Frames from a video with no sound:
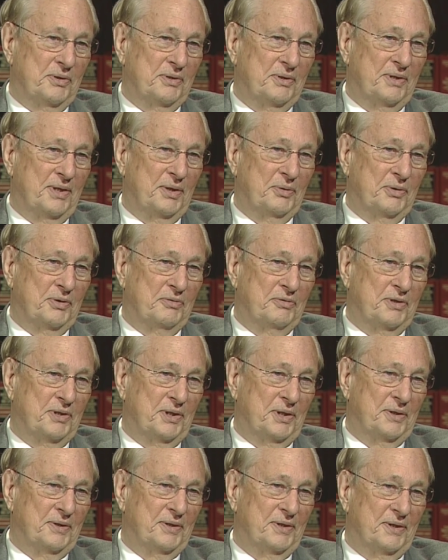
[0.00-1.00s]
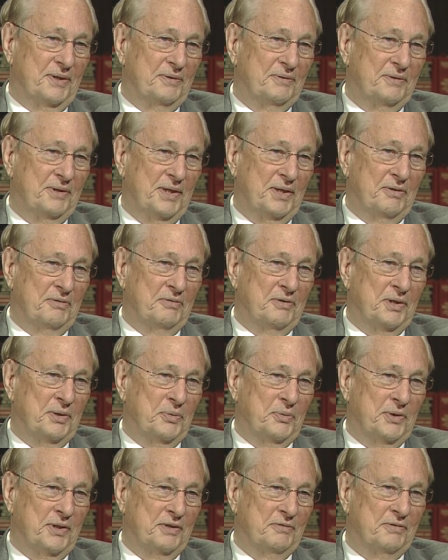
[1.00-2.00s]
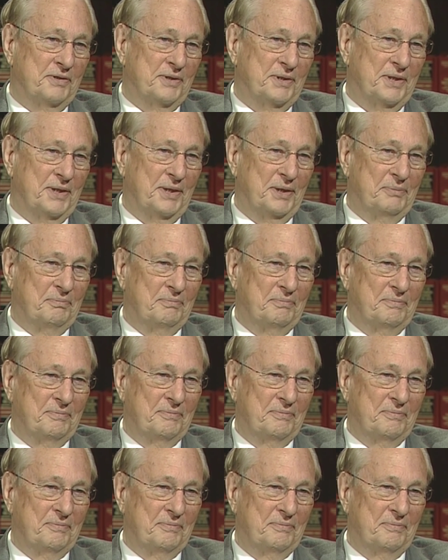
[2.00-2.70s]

was that was very good. We had a very wonderful time.